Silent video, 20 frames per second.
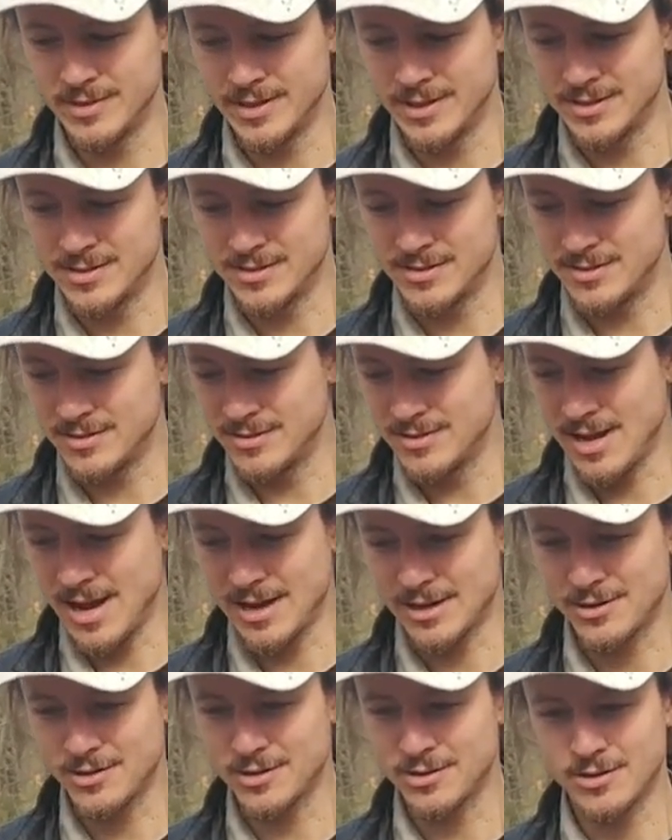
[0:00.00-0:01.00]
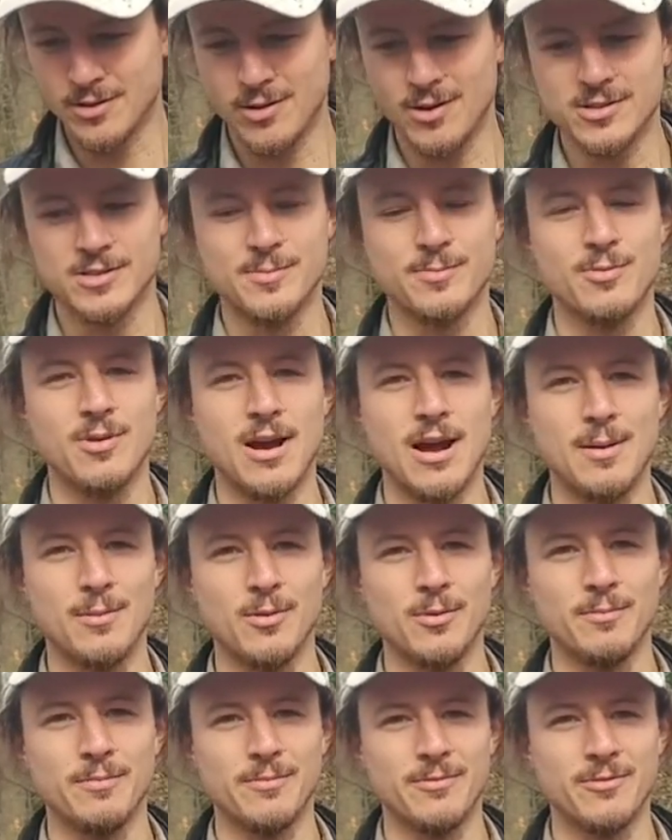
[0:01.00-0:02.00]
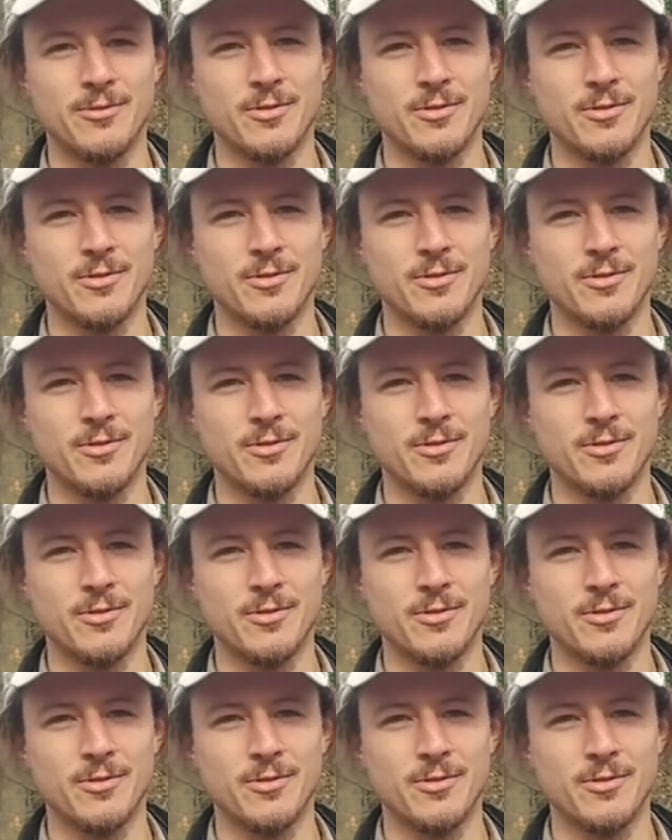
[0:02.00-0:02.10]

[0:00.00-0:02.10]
It's not going to cause a problem